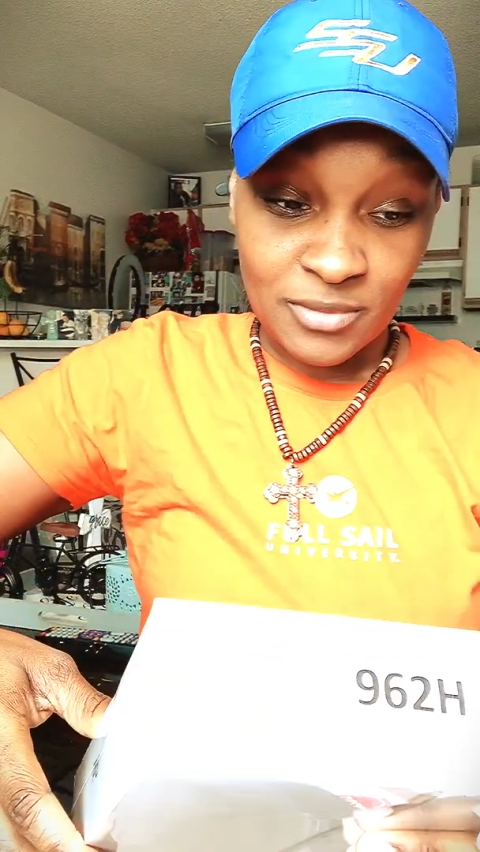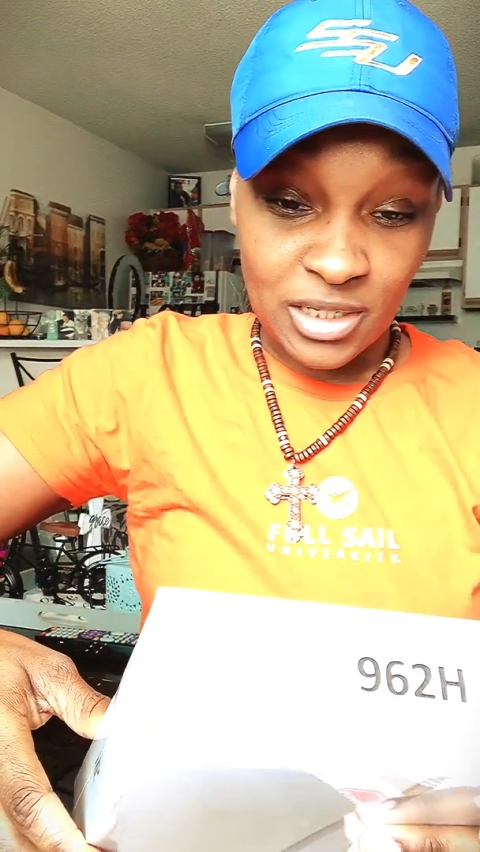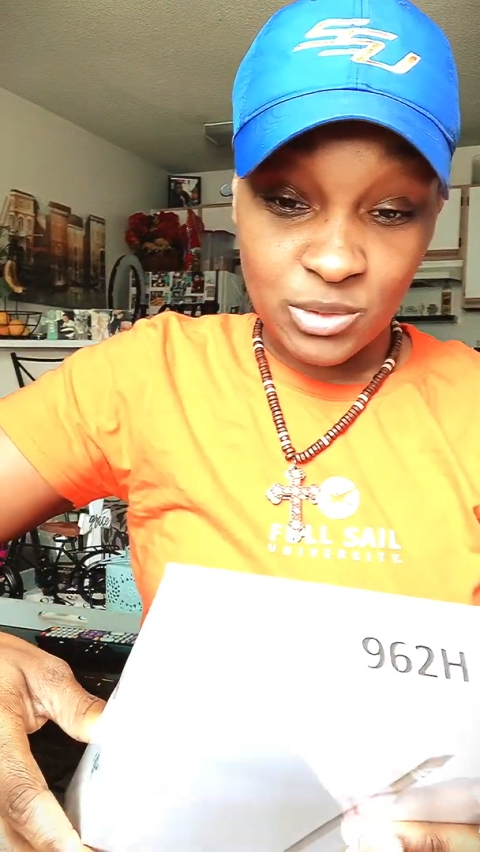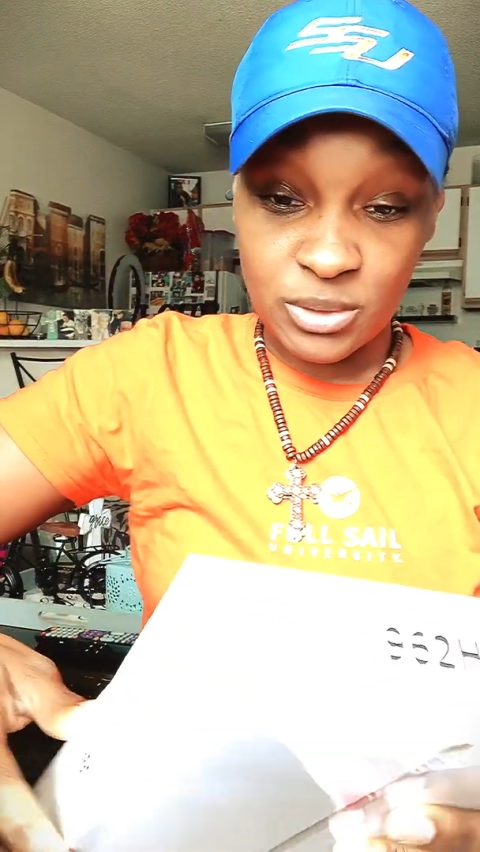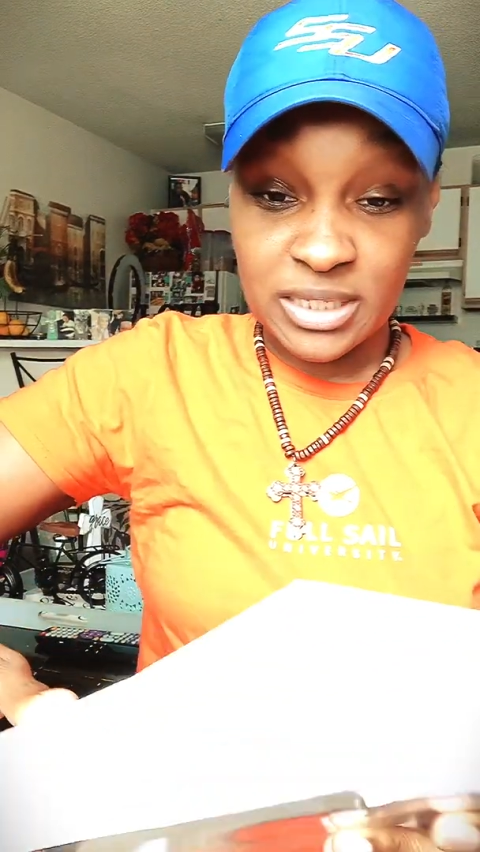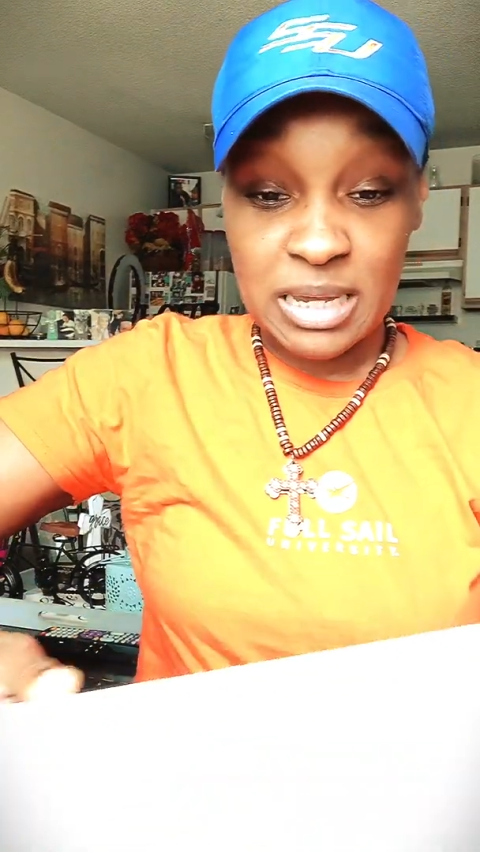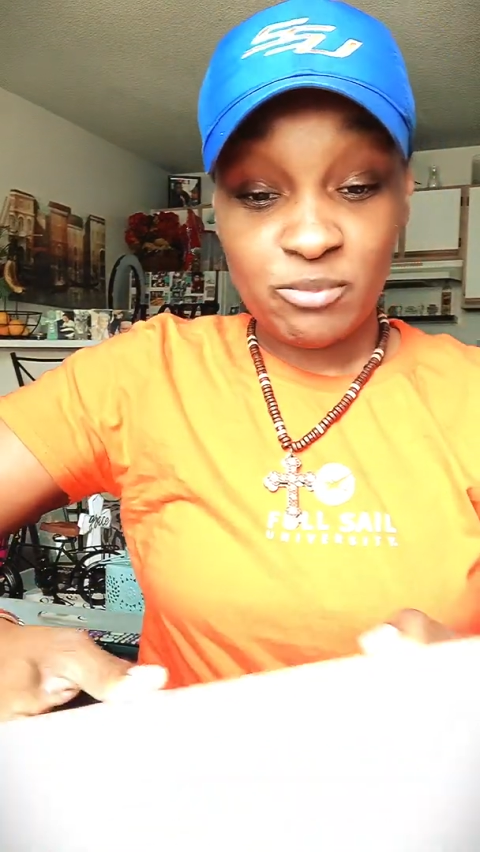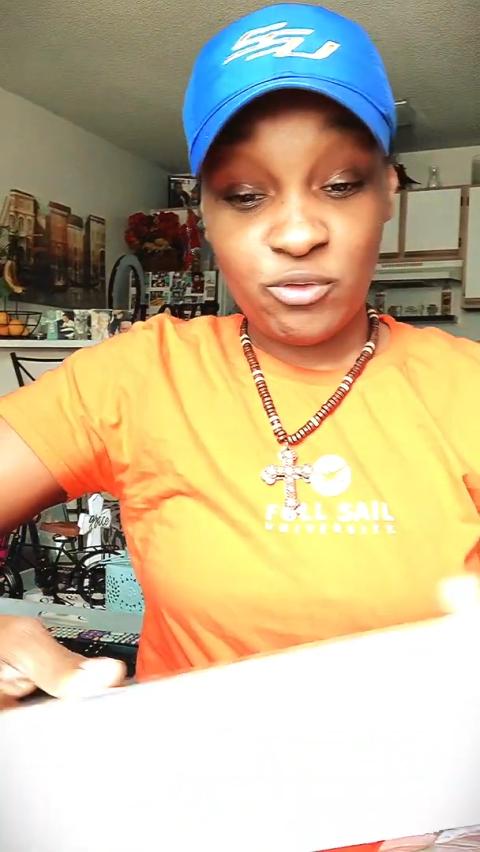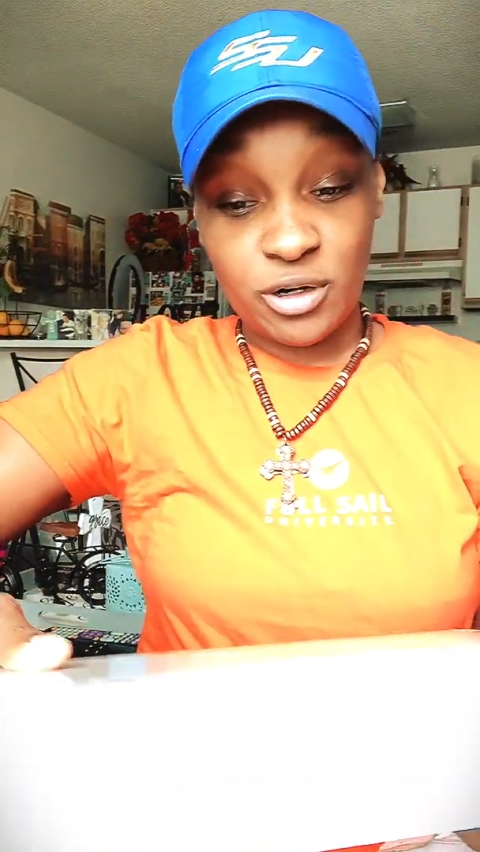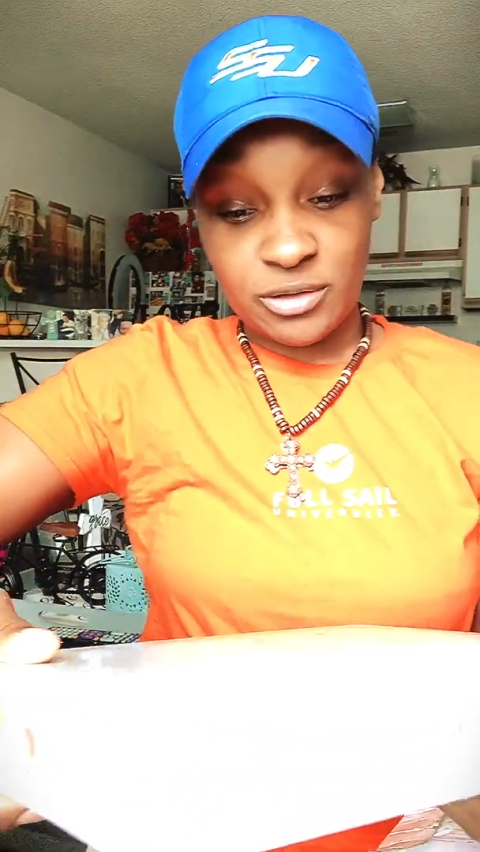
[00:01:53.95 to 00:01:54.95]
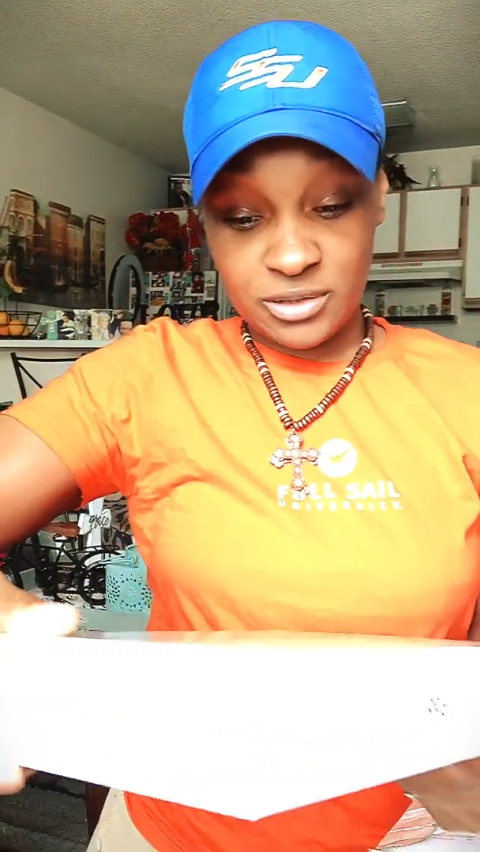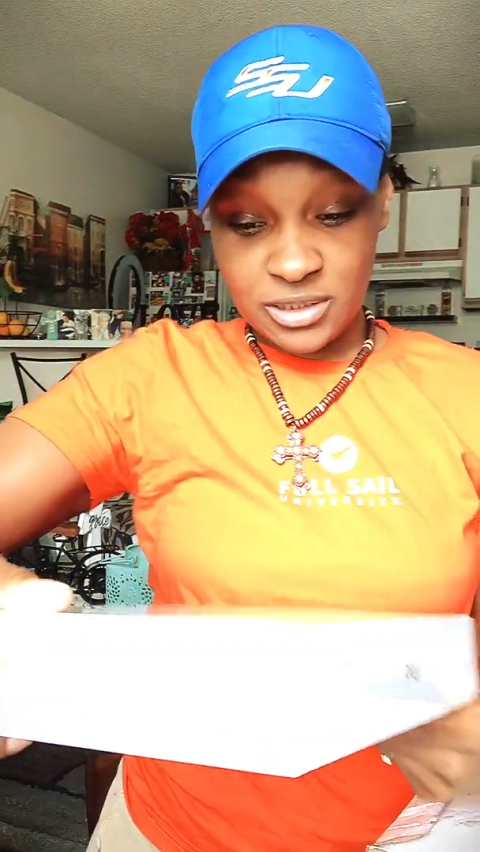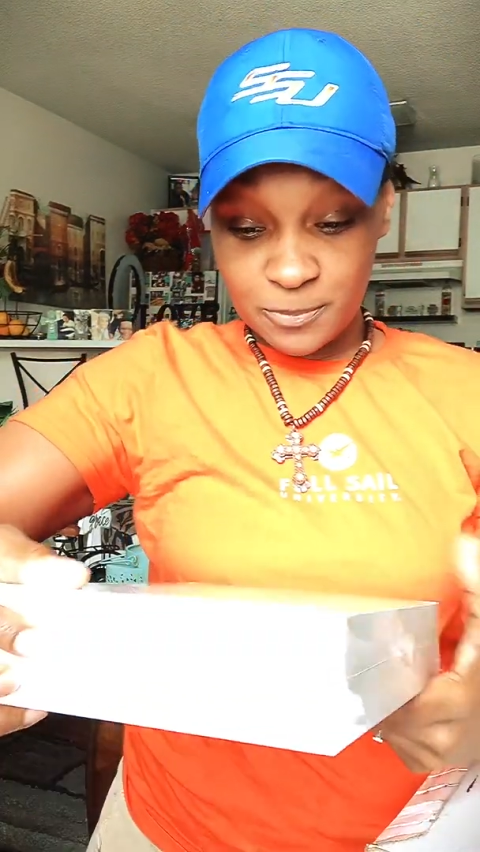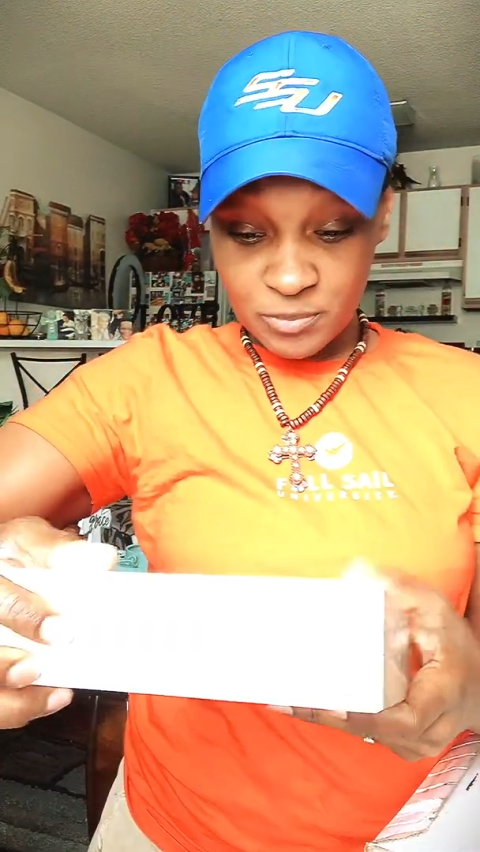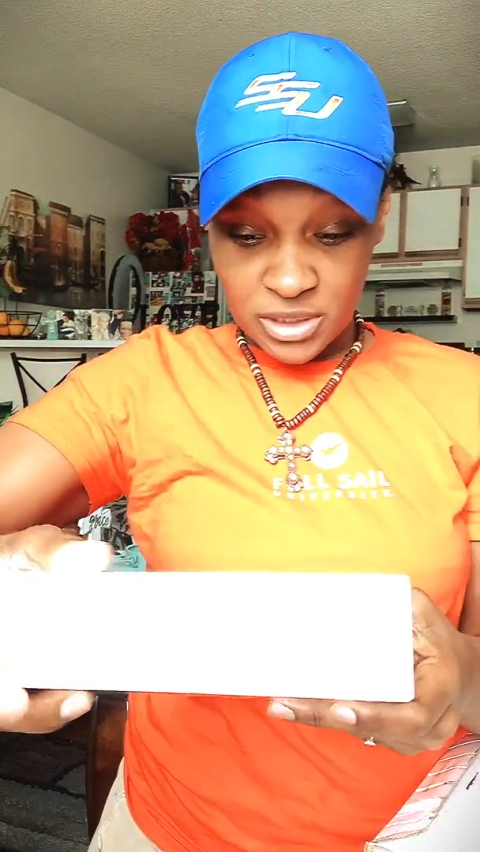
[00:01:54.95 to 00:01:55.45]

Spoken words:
is what came first.